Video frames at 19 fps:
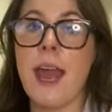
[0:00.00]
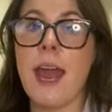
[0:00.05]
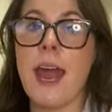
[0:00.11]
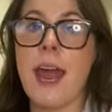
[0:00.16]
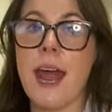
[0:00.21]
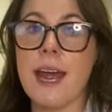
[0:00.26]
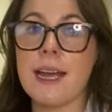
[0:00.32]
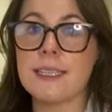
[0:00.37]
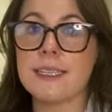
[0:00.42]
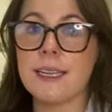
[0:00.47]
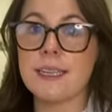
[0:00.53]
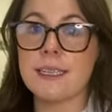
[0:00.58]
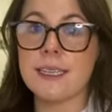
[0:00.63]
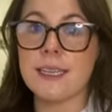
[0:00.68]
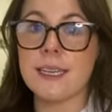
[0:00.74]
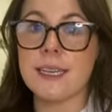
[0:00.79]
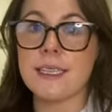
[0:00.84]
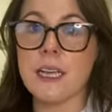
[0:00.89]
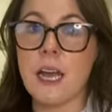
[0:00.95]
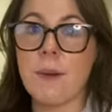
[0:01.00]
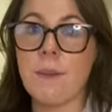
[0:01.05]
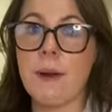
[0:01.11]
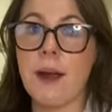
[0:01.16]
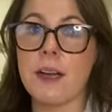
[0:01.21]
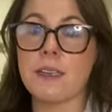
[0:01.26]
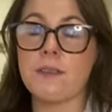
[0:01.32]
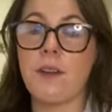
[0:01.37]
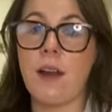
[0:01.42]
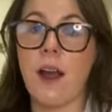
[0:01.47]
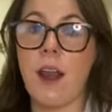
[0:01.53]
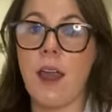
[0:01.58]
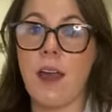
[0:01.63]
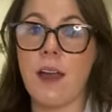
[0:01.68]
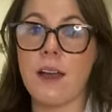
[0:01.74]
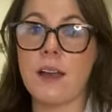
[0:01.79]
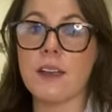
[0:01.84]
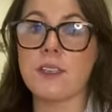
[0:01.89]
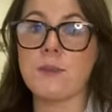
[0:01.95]
SLTs are part of a
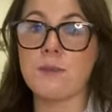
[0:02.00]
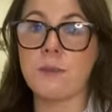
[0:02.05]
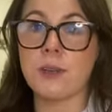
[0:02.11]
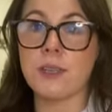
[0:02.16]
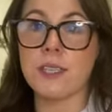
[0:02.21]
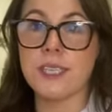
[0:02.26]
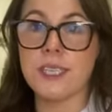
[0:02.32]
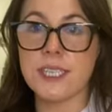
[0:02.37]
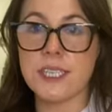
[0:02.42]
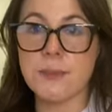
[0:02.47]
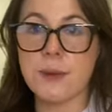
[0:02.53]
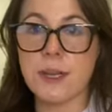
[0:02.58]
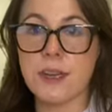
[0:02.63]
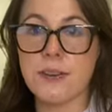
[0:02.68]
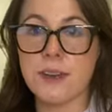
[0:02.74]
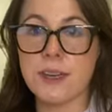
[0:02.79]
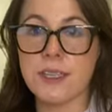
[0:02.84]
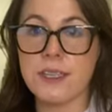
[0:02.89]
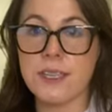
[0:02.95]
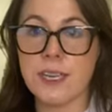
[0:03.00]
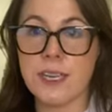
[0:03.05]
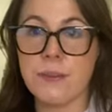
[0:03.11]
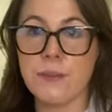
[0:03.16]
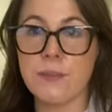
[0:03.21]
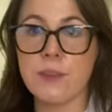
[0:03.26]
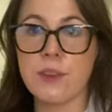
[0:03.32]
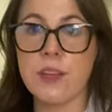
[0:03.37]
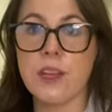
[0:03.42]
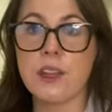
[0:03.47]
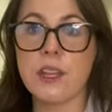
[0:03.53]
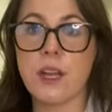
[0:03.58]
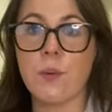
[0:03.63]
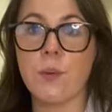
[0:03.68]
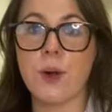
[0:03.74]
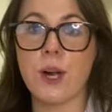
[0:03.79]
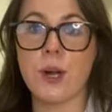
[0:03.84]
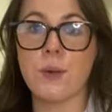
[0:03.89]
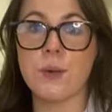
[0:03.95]
large multidisciplinary team
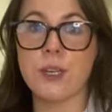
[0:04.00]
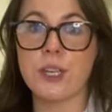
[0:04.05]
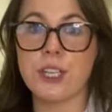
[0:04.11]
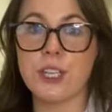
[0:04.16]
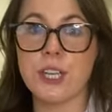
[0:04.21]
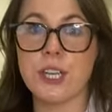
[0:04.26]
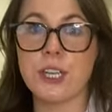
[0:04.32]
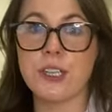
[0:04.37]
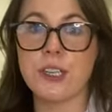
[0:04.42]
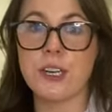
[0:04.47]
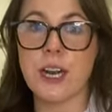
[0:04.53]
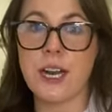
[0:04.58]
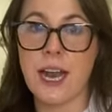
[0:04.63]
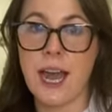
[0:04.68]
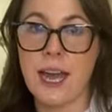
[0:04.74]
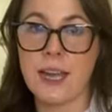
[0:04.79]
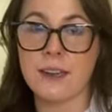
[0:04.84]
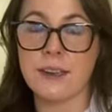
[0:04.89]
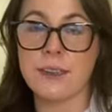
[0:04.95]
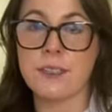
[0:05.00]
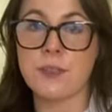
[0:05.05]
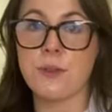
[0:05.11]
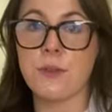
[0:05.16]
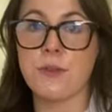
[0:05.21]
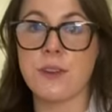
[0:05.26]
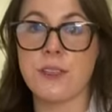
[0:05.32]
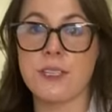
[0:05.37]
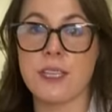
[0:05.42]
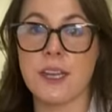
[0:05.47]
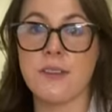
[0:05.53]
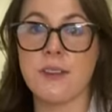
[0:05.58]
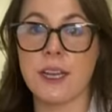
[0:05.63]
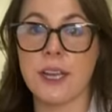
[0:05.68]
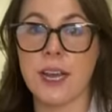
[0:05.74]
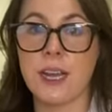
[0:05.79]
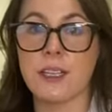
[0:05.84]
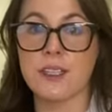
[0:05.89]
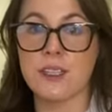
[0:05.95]
that work with children and adults who have received a
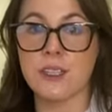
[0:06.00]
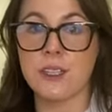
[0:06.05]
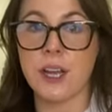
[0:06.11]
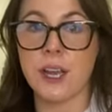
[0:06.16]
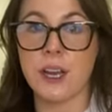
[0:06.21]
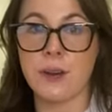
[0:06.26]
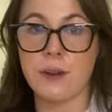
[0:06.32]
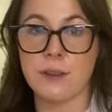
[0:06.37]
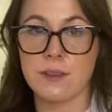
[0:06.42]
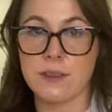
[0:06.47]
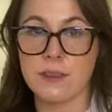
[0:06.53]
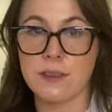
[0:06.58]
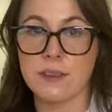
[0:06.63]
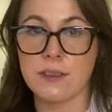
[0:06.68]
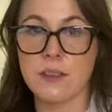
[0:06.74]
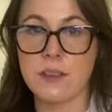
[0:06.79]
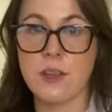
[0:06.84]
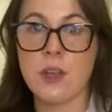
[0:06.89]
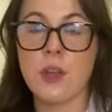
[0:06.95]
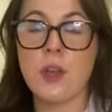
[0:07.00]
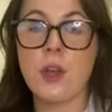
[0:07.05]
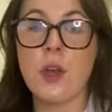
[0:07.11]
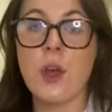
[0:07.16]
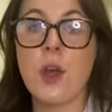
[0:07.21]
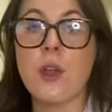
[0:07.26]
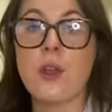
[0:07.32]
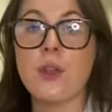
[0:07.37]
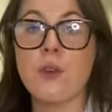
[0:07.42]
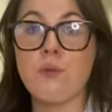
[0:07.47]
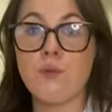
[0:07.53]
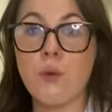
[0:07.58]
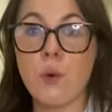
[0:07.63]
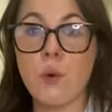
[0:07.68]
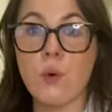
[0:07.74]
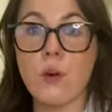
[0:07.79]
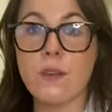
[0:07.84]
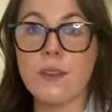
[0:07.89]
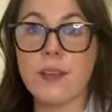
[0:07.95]
cancer diagnosis. The
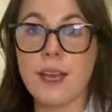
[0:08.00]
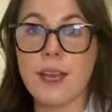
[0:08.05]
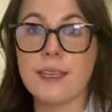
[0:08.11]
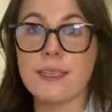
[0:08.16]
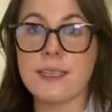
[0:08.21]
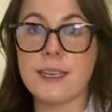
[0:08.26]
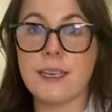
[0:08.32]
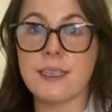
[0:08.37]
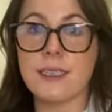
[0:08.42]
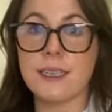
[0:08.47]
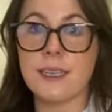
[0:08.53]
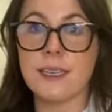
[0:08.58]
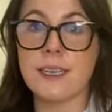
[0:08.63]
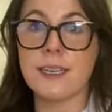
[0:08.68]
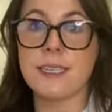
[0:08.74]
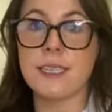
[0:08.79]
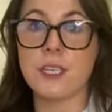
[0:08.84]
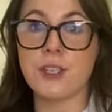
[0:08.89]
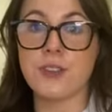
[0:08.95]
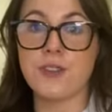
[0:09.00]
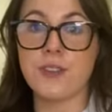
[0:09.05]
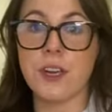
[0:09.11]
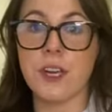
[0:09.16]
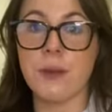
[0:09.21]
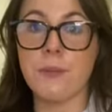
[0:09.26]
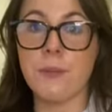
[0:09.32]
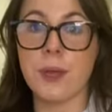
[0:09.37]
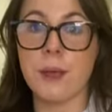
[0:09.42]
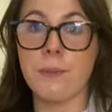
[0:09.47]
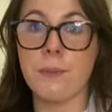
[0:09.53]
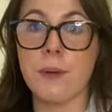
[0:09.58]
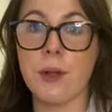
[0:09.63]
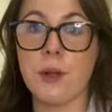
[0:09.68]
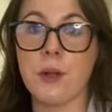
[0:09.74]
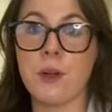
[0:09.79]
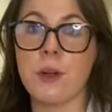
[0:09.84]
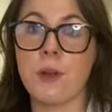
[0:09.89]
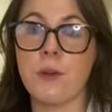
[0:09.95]
role of the SLT is to treat
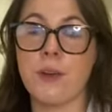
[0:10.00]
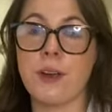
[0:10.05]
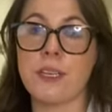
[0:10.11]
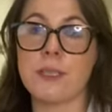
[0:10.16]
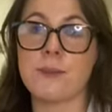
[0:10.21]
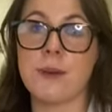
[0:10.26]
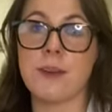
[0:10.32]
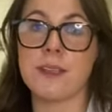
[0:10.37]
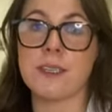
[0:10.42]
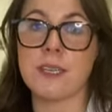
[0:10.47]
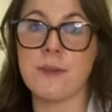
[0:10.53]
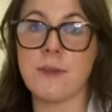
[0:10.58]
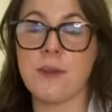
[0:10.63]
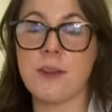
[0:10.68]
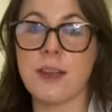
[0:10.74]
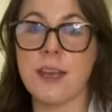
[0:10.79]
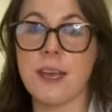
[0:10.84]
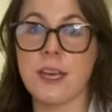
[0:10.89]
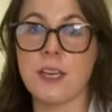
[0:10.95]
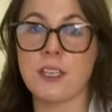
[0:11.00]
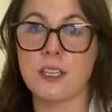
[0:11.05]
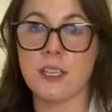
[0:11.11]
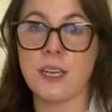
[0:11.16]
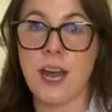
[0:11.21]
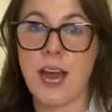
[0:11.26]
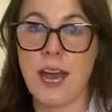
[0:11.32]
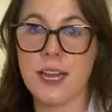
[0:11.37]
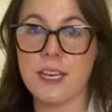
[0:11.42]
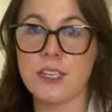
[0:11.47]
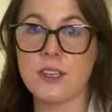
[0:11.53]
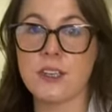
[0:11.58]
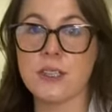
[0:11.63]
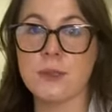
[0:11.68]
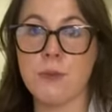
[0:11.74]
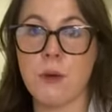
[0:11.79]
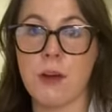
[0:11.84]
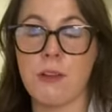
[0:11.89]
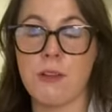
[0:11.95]
people who experience communication and or
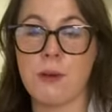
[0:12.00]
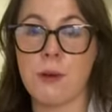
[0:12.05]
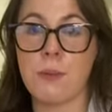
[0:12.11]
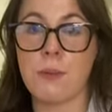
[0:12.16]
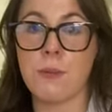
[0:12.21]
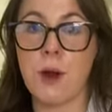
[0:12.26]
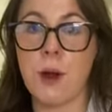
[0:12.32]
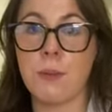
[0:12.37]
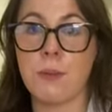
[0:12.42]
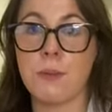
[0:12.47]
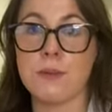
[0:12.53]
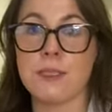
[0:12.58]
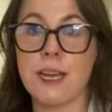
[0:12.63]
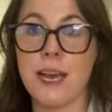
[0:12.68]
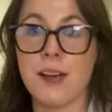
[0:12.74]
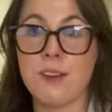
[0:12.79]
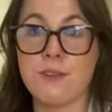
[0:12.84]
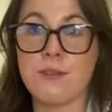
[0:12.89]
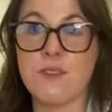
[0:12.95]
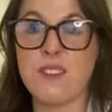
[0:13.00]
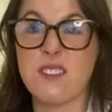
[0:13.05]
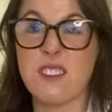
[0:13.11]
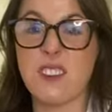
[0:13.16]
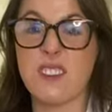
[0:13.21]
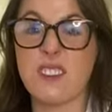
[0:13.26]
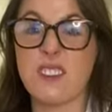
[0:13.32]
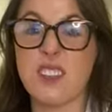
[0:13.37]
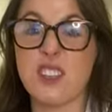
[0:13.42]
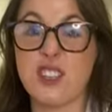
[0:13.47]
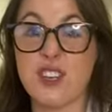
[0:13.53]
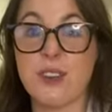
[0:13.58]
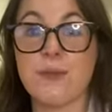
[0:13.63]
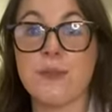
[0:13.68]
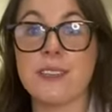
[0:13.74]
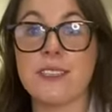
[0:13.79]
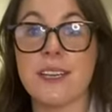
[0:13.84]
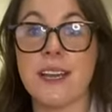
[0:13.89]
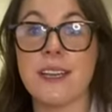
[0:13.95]
swallowing problems as a result of the
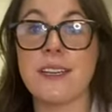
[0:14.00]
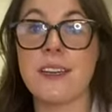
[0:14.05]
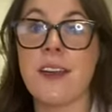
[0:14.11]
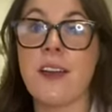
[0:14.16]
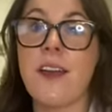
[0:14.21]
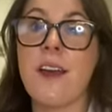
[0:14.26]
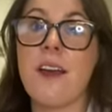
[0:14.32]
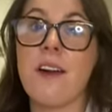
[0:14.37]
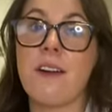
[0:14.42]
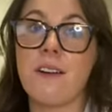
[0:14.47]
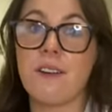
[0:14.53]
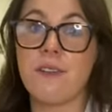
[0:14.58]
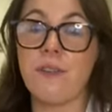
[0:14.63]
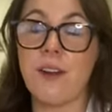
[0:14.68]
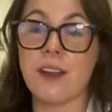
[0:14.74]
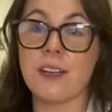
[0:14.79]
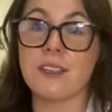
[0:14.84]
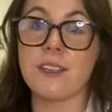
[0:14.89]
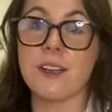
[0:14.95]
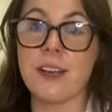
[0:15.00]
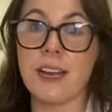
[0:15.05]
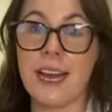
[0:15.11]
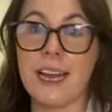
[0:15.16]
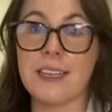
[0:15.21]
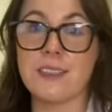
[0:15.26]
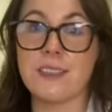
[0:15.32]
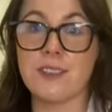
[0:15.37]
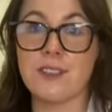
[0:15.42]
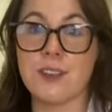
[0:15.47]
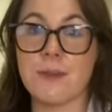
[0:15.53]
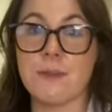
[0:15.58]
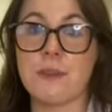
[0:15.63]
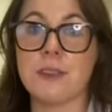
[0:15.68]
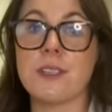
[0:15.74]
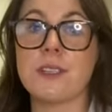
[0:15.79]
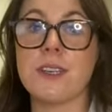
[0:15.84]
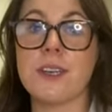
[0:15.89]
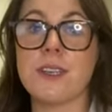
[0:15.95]
tumour site or affect their cancer
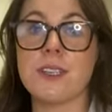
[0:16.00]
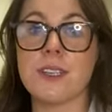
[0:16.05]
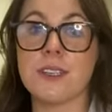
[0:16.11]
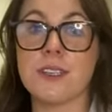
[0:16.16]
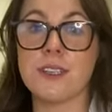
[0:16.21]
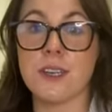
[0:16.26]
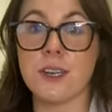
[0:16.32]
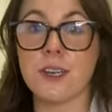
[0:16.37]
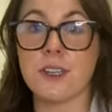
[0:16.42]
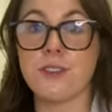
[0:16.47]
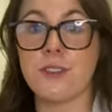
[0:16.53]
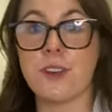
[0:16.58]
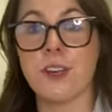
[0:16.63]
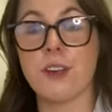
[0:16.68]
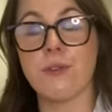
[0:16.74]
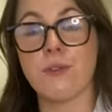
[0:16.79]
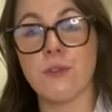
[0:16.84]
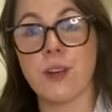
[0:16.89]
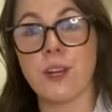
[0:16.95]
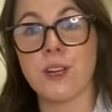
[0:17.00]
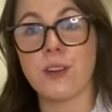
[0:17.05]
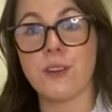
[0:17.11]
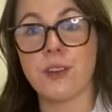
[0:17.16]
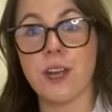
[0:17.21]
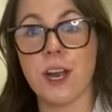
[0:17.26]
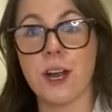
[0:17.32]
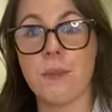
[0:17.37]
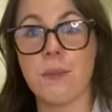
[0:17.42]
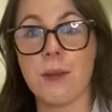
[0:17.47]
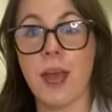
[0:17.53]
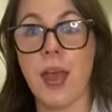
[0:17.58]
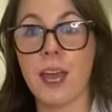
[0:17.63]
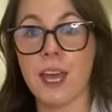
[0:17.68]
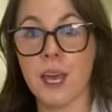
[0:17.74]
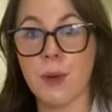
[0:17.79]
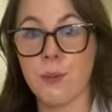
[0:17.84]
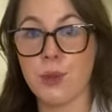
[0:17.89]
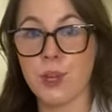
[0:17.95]
treatment, such as surgery, radiotherapy
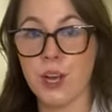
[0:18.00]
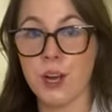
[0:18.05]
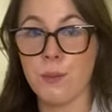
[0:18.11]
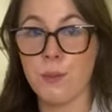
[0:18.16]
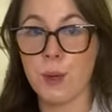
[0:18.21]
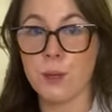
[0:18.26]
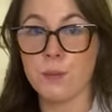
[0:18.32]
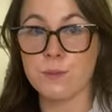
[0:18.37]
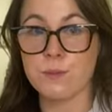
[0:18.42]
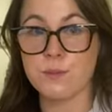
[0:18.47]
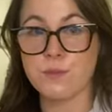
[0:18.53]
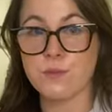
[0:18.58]
and chemotherapy.